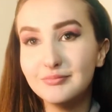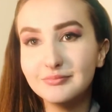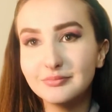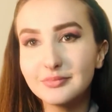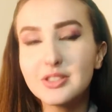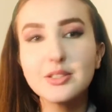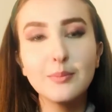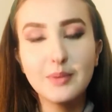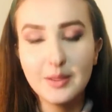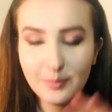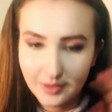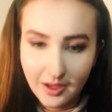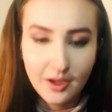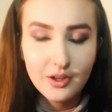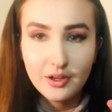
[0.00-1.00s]
some people
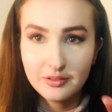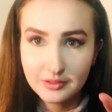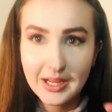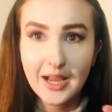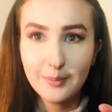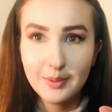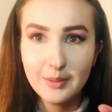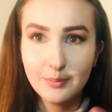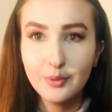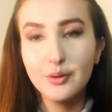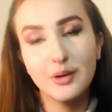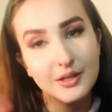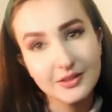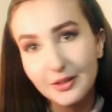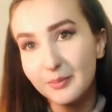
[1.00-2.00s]
are cat people
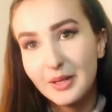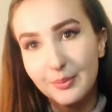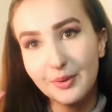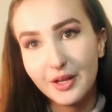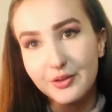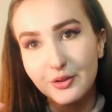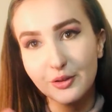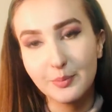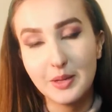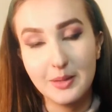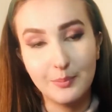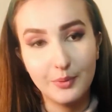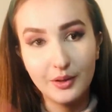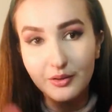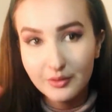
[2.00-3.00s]
and some people are dog
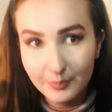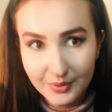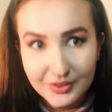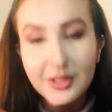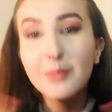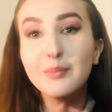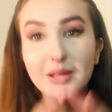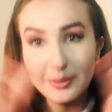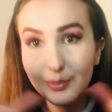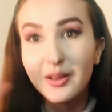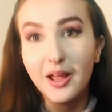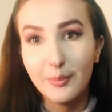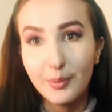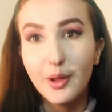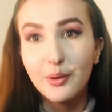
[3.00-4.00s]
people, but some people
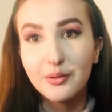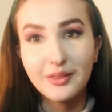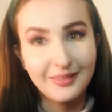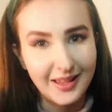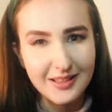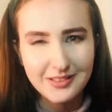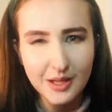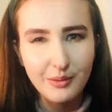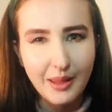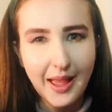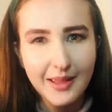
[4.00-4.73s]
are both, and that's okay.